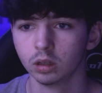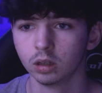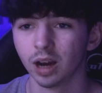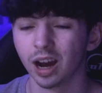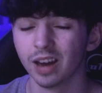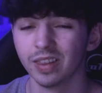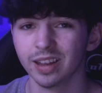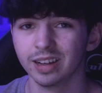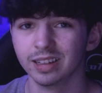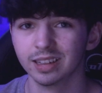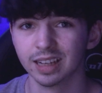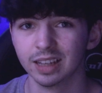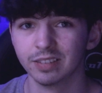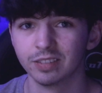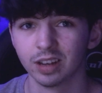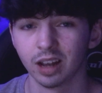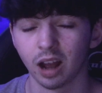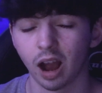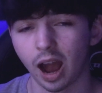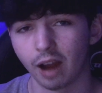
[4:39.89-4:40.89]
And then deliver.
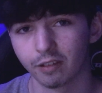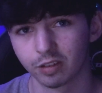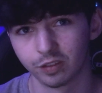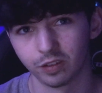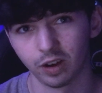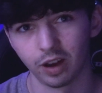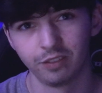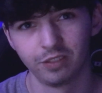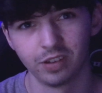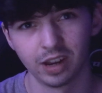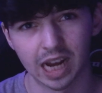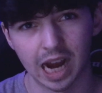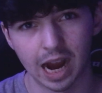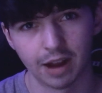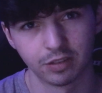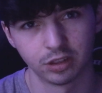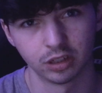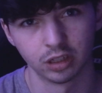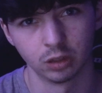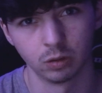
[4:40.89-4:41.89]
I feel like I have
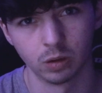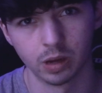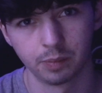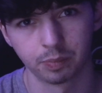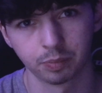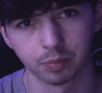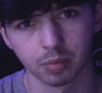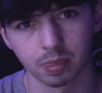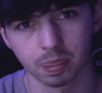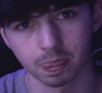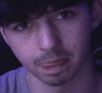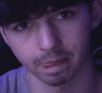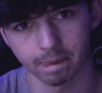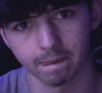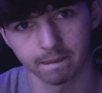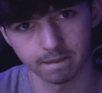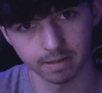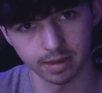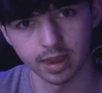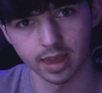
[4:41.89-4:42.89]
to do it
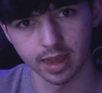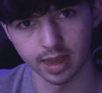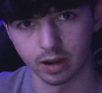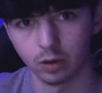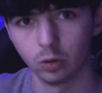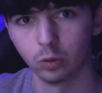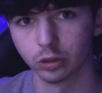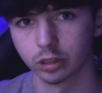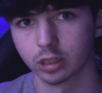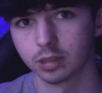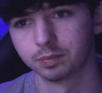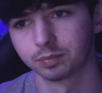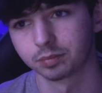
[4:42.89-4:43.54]
in order,